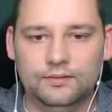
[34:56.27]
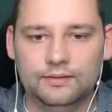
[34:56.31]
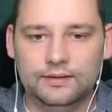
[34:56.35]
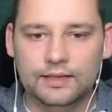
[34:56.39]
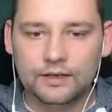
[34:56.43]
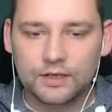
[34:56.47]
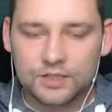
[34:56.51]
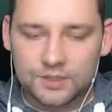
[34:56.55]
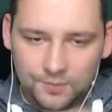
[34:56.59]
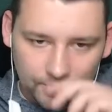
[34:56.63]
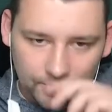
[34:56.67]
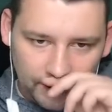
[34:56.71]

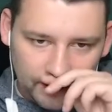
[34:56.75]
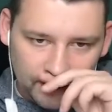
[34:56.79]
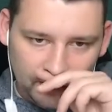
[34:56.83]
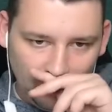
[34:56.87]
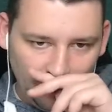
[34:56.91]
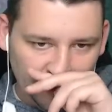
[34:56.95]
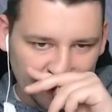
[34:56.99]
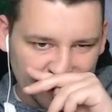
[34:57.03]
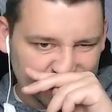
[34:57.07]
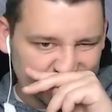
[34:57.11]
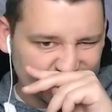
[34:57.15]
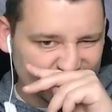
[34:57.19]
That looks pretty
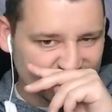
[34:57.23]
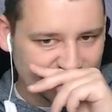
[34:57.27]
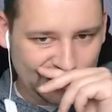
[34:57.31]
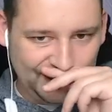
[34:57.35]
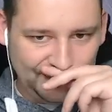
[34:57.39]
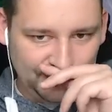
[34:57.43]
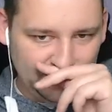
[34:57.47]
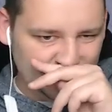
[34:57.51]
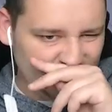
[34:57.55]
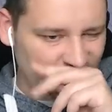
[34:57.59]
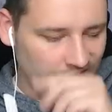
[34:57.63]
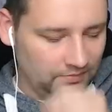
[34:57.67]
nice.
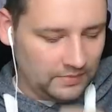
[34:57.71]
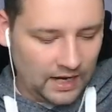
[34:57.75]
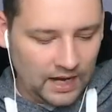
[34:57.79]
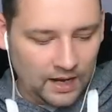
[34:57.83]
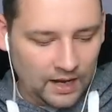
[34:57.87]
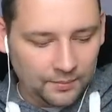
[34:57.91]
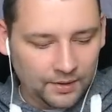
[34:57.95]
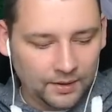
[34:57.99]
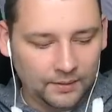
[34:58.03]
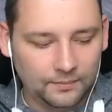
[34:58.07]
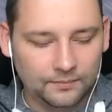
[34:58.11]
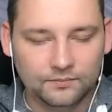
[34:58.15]
Let me zoom out
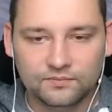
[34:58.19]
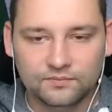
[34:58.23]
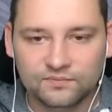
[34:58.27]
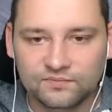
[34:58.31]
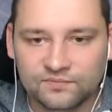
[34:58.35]
a bit.